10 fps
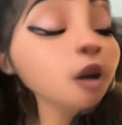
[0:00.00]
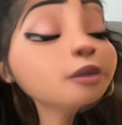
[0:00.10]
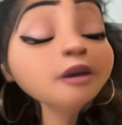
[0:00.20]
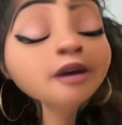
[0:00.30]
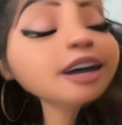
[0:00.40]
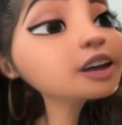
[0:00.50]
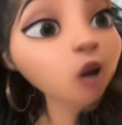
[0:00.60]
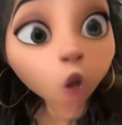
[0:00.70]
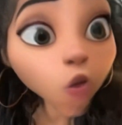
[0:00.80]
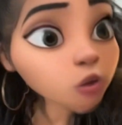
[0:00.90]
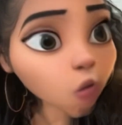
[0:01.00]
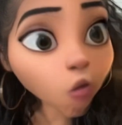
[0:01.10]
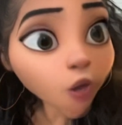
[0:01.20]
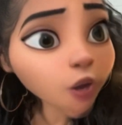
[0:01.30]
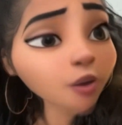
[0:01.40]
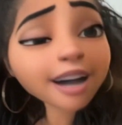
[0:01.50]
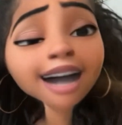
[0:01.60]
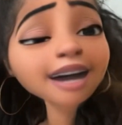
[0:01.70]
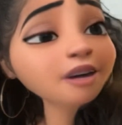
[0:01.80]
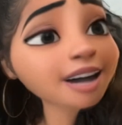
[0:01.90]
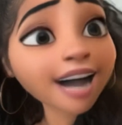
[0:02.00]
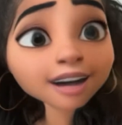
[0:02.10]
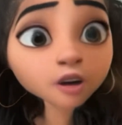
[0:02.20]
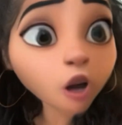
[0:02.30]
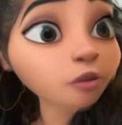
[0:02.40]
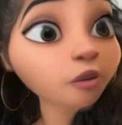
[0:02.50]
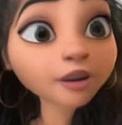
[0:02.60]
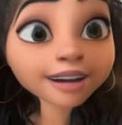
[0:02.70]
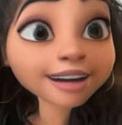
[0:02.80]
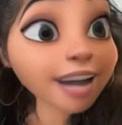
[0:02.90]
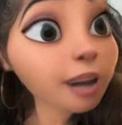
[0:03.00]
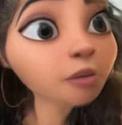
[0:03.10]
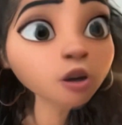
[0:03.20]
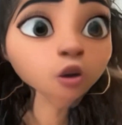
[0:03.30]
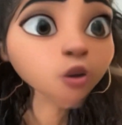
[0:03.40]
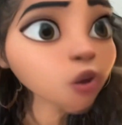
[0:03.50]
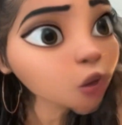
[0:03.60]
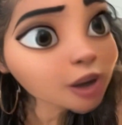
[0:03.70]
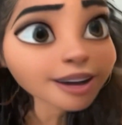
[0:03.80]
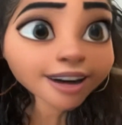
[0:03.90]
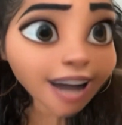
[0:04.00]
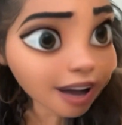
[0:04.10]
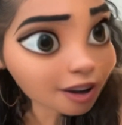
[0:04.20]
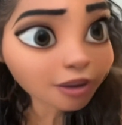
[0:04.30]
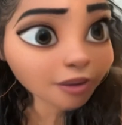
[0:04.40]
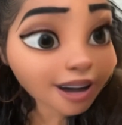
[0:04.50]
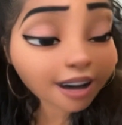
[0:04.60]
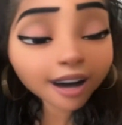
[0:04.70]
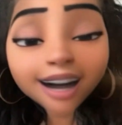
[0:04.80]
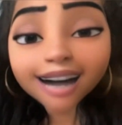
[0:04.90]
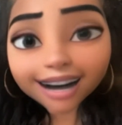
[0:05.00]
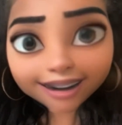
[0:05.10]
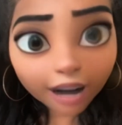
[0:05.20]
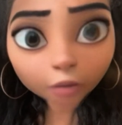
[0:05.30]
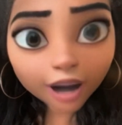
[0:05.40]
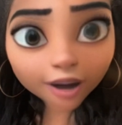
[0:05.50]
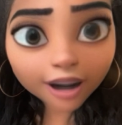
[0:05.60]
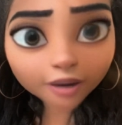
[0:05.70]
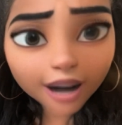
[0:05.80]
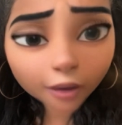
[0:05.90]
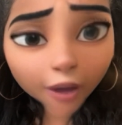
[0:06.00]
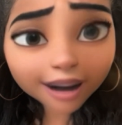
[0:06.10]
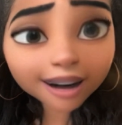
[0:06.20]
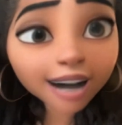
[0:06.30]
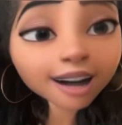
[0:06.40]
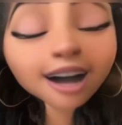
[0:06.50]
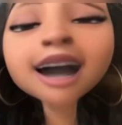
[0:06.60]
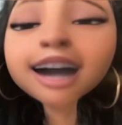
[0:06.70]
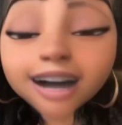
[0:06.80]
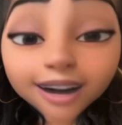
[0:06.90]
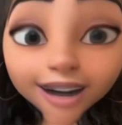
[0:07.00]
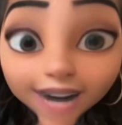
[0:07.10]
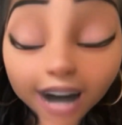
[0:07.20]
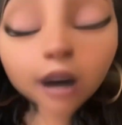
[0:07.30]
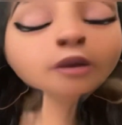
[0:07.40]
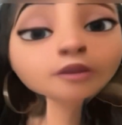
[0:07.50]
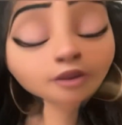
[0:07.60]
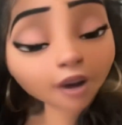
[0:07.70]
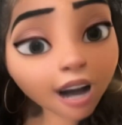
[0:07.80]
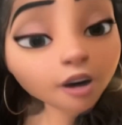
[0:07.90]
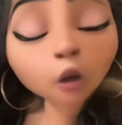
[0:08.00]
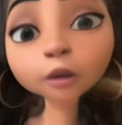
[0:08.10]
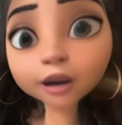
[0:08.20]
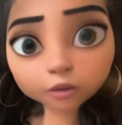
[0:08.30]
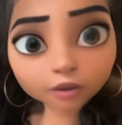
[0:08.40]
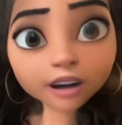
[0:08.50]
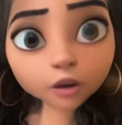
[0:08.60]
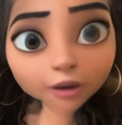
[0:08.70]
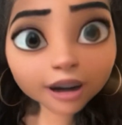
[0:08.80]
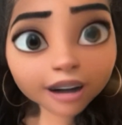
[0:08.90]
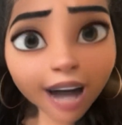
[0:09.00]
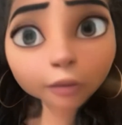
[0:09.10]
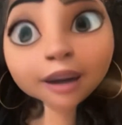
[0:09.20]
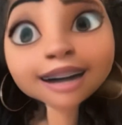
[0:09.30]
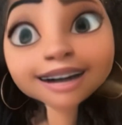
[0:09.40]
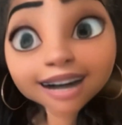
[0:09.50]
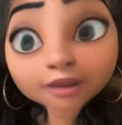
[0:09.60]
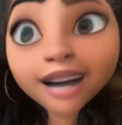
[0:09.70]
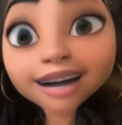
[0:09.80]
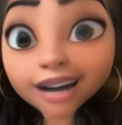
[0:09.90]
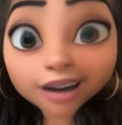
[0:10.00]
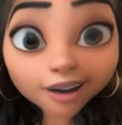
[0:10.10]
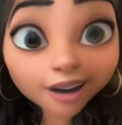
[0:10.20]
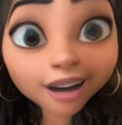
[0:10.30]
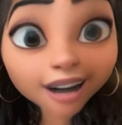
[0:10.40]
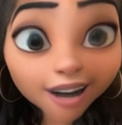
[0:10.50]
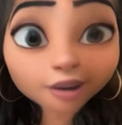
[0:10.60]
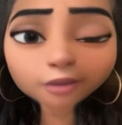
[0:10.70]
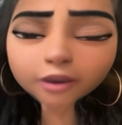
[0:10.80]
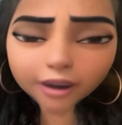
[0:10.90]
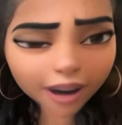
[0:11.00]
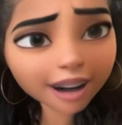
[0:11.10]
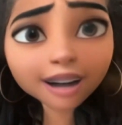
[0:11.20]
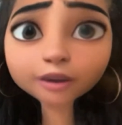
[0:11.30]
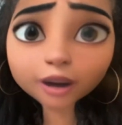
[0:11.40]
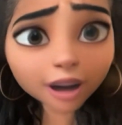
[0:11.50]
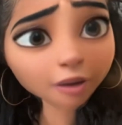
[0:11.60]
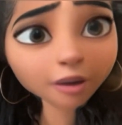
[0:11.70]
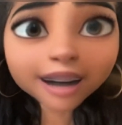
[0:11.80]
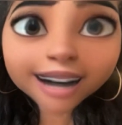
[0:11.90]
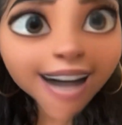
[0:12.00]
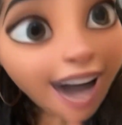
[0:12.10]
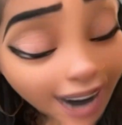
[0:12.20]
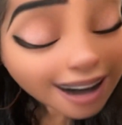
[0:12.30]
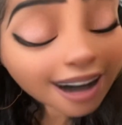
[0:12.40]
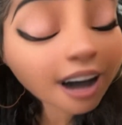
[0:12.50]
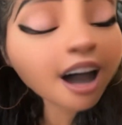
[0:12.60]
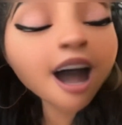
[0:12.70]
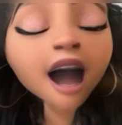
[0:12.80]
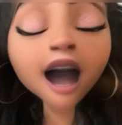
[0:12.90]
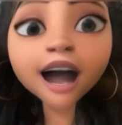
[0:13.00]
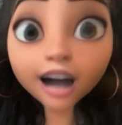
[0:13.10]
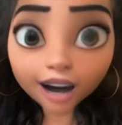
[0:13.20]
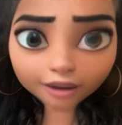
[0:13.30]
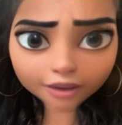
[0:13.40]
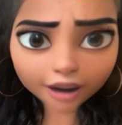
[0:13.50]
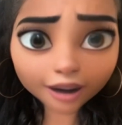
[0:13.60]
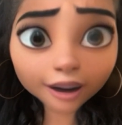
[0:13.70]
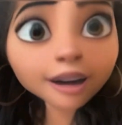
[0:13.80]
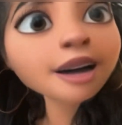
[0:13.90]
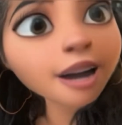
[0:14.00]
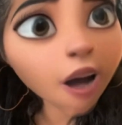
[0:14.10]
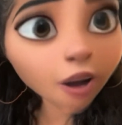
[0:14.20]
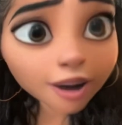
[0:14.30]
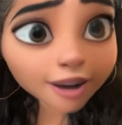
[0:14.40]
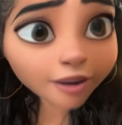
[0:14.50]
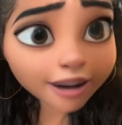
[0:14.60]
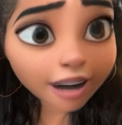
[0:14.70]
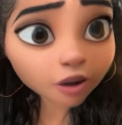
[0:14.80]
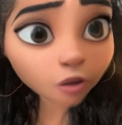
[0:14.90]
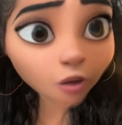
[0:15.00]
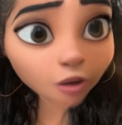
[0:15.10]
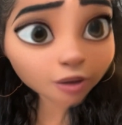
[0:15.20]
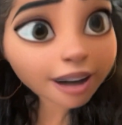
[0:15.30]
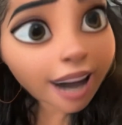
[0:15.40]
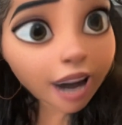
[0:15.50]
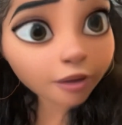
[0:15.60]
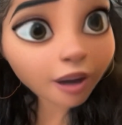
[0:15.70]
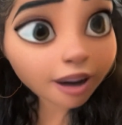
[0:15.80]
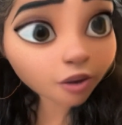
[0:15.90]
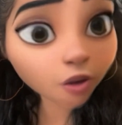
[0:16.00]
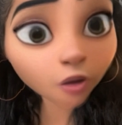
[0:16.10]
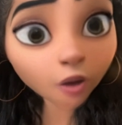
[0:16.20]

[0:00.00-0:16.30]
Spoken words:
But Vince owned the world. He even got in trouble for scamming jewelers out of money. Is that why y'all never getting back together? Because again, I know Vince was a lot, but it seems like things started getting really, really, really hectic after all his financial woes came into.